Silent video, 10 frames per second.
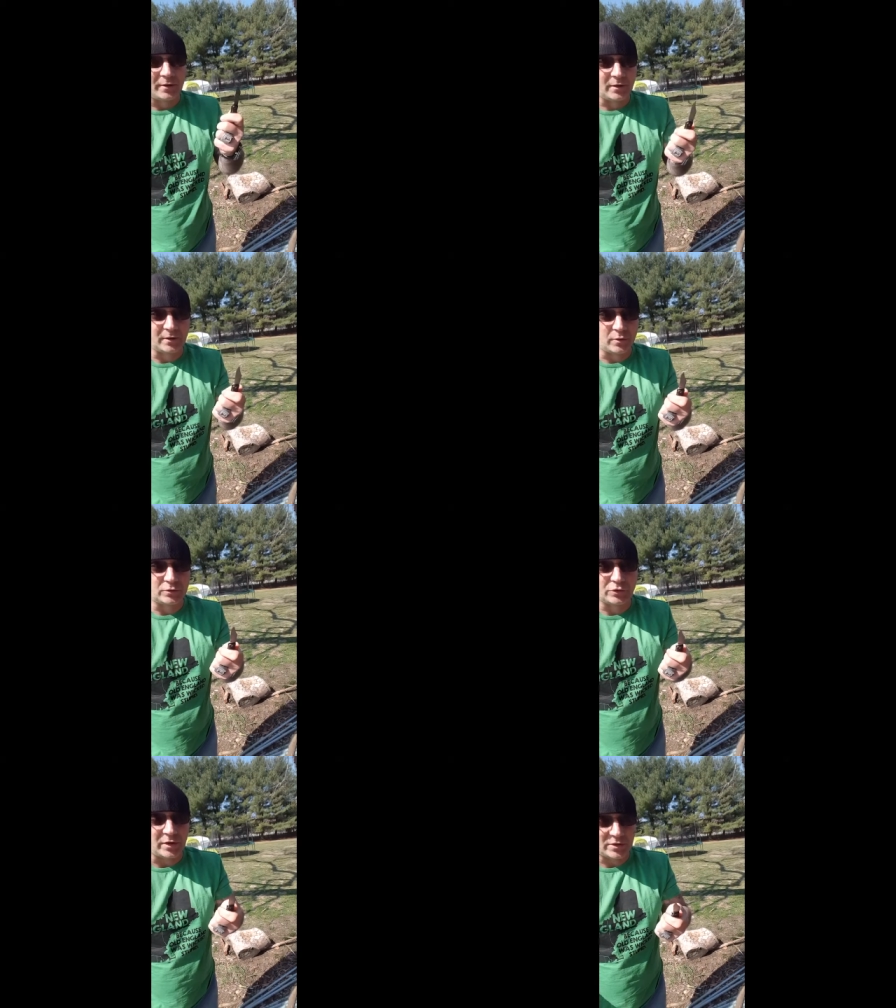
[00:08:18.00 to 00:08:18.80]
Are you gonna
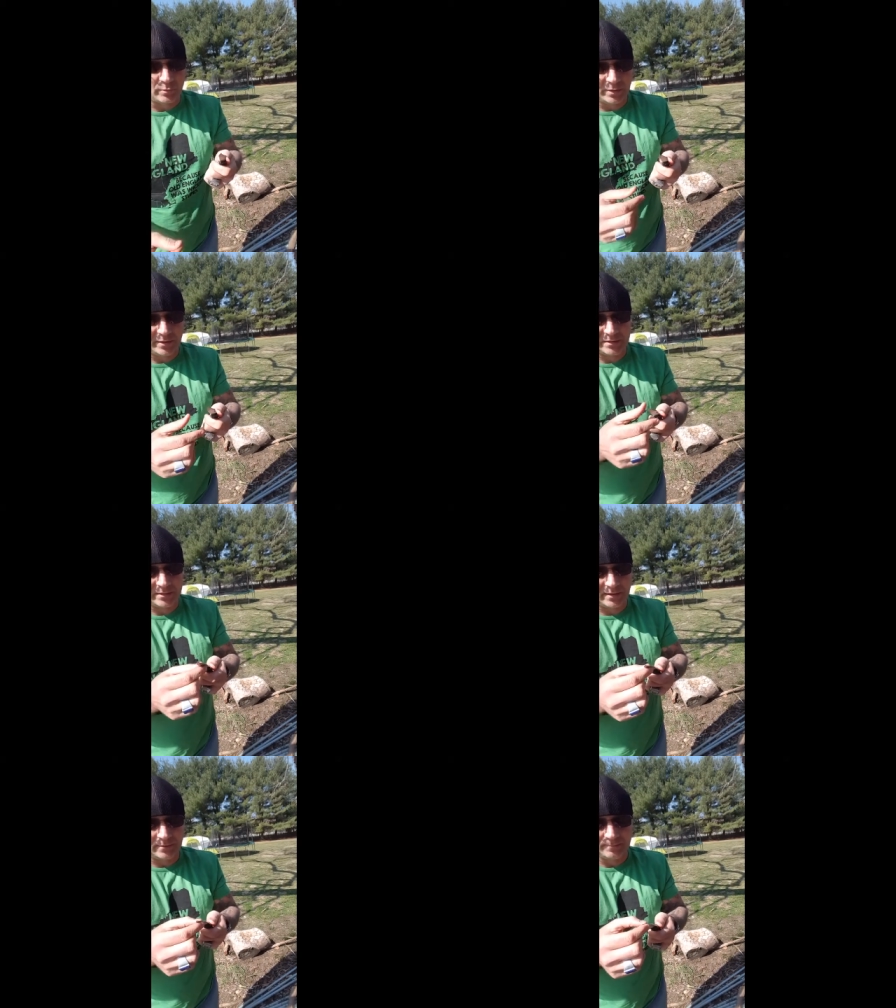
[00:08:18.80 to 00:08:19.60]
go trenching with this
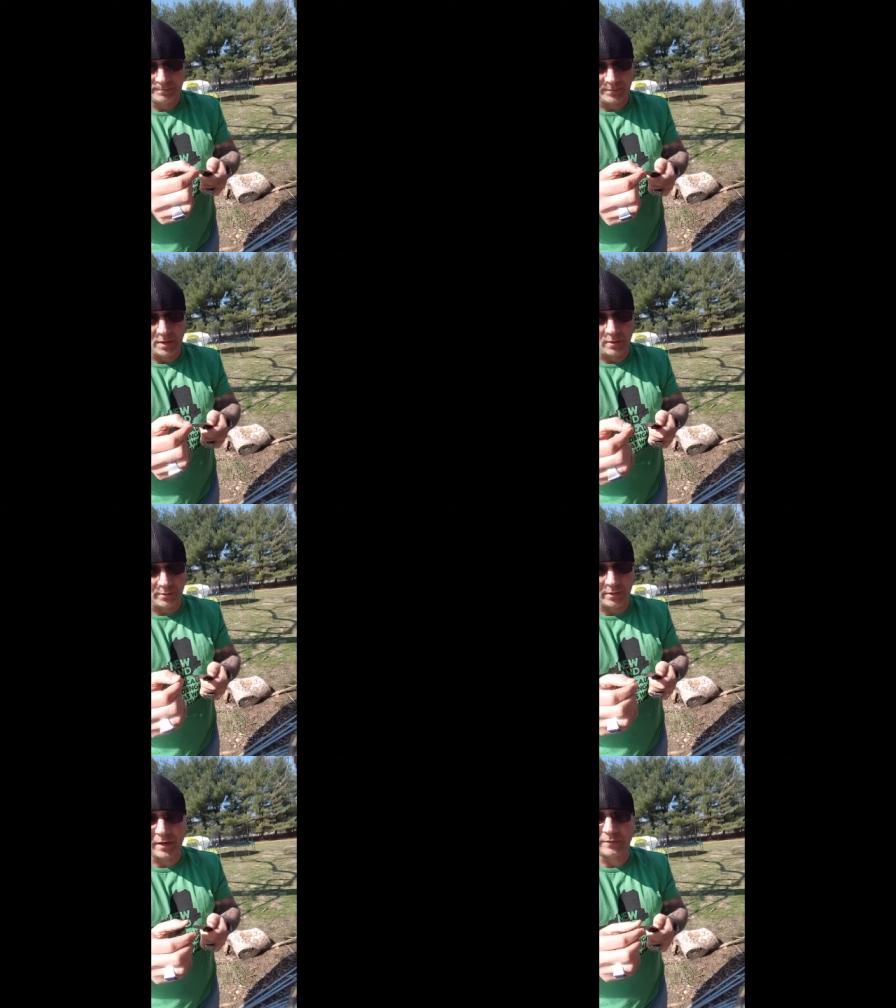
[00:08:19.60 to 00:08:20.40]
thing?
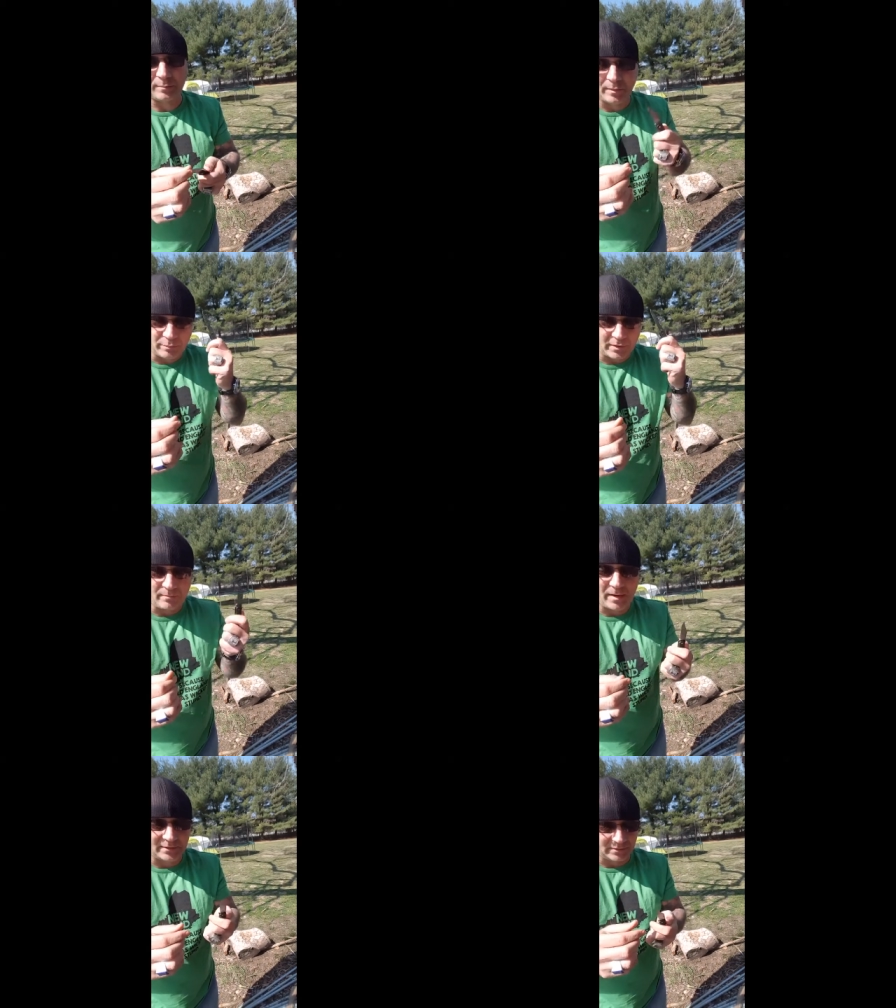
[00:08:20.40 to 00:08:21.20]
No, you'd have to be
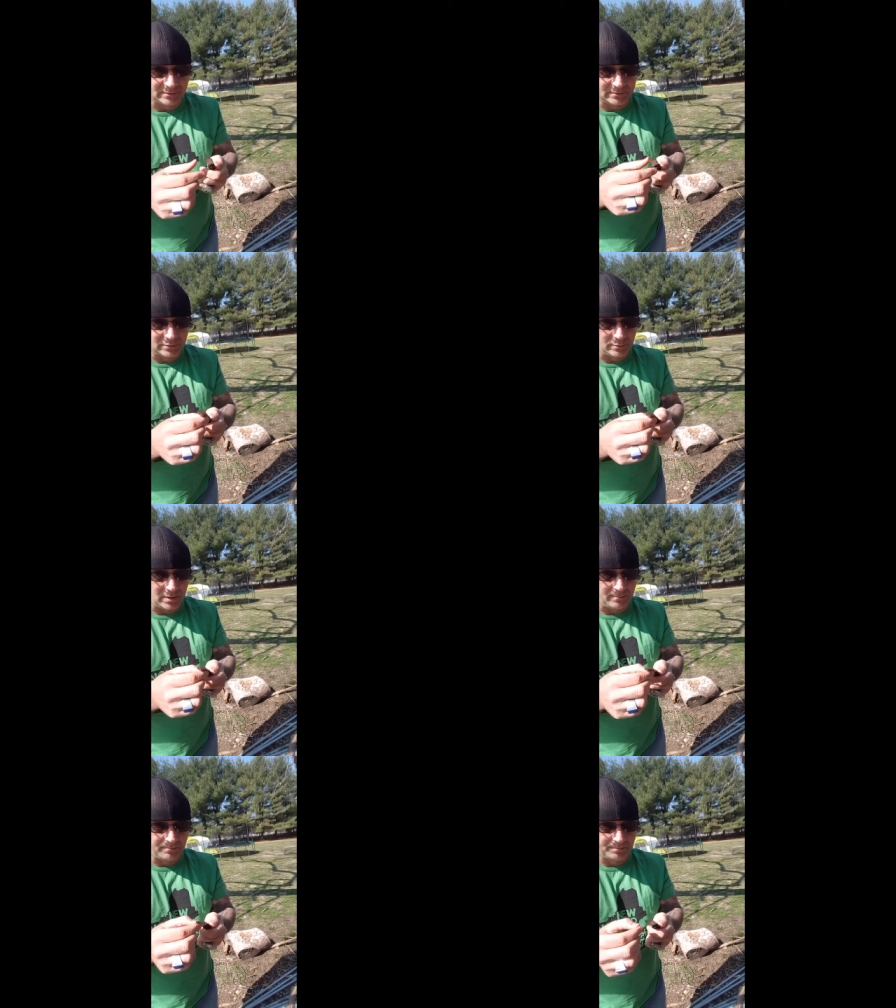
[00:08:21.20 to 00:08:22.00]
pretty mental
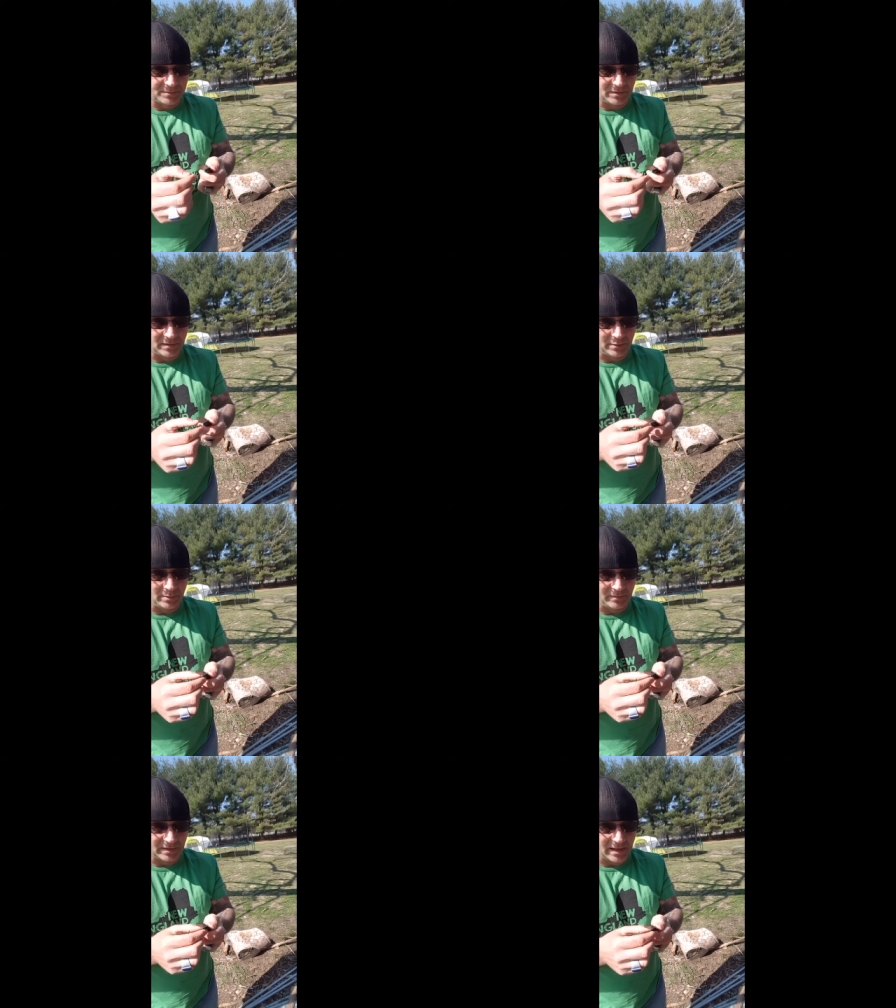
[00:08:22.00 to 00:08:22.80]
to um, to think
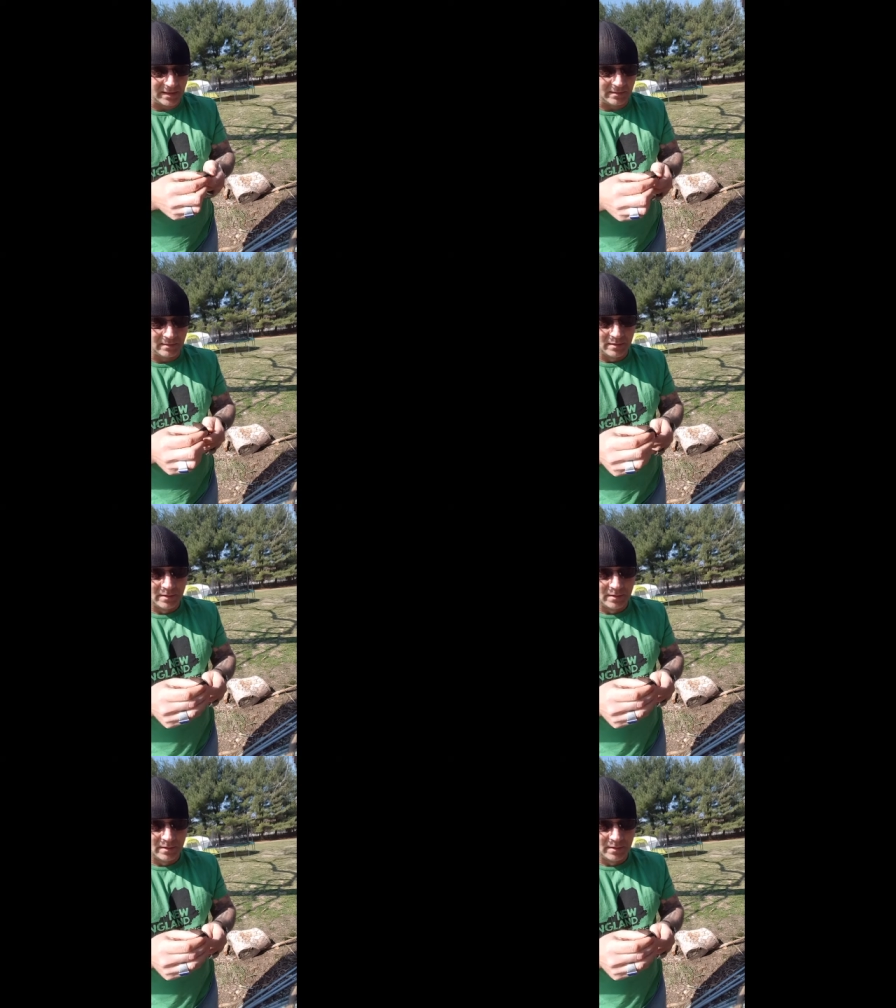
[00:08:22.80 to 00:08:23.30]
you even can.